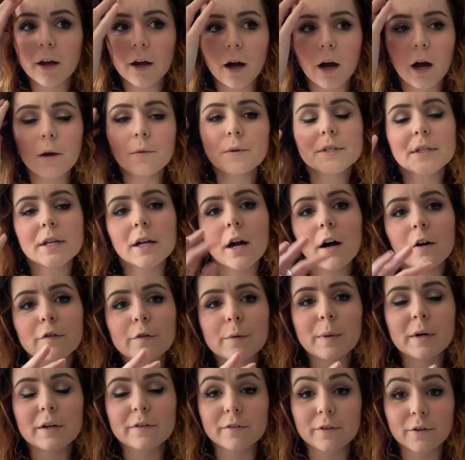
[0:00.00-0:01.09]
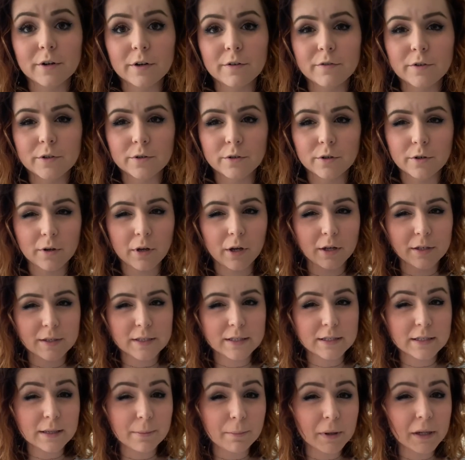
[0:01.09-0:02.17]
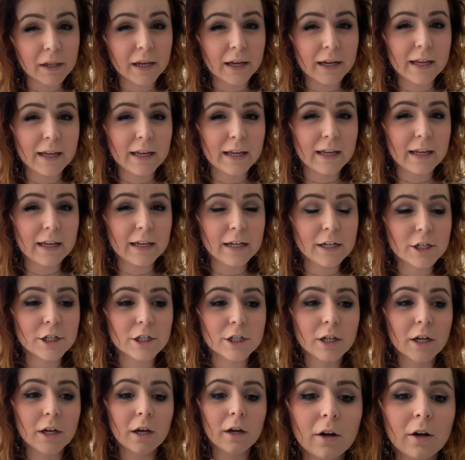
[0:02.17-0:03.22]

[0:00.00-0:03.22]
I always think Hufflepuff and Gryffindor are similar-ish.